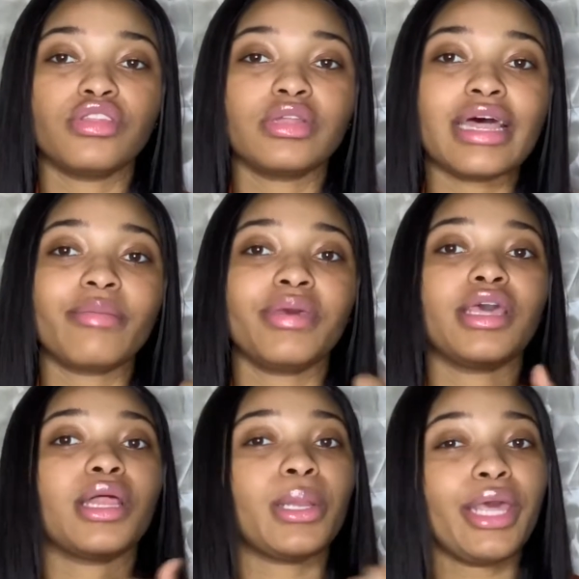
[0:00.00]
So that'd be
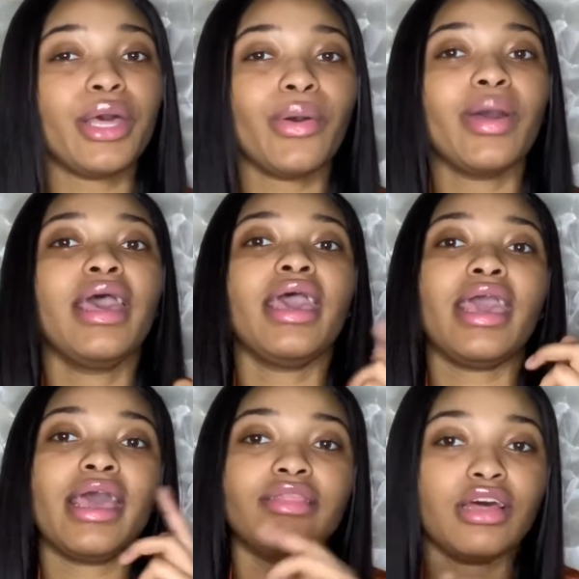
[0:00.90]
a Leo
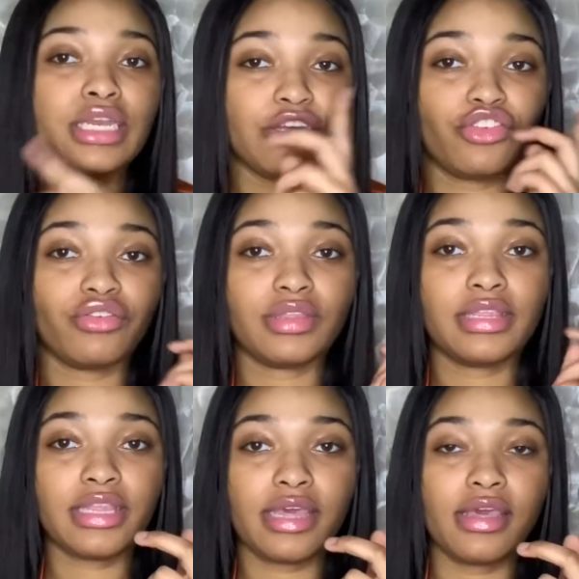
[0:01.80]
and the initial
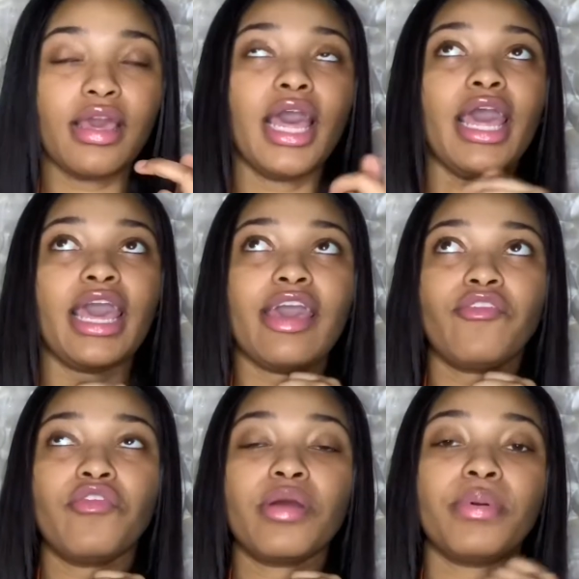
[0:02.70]
C. And
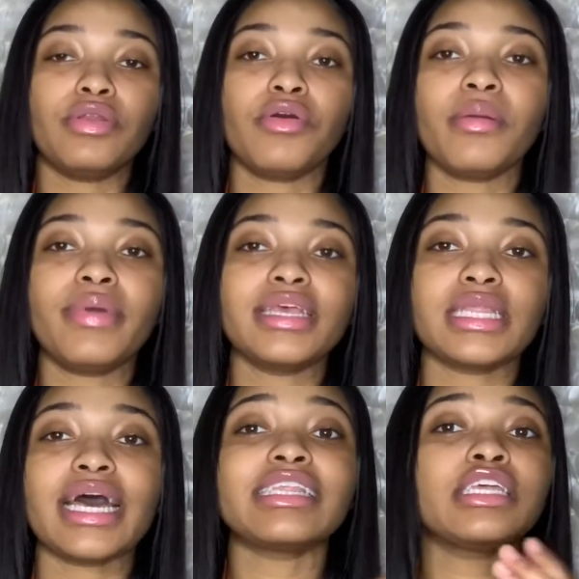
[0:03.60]
for a Pandora
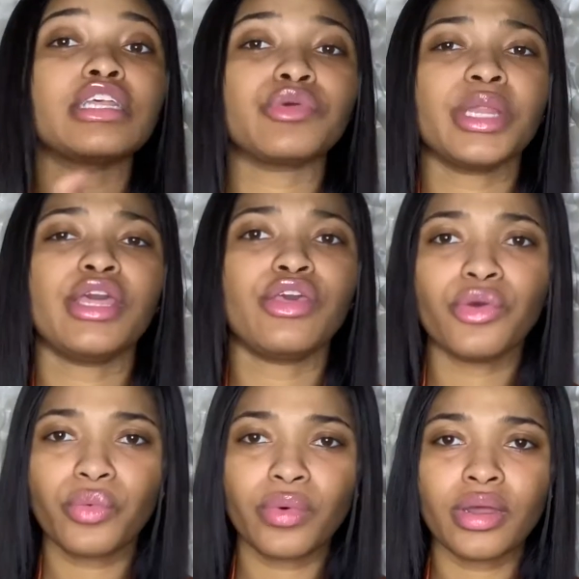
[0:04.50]
bracelet, I seen a really
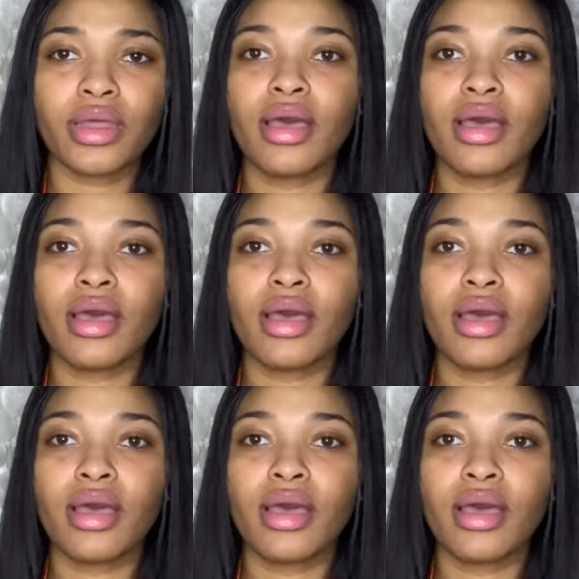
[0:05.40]
cute one.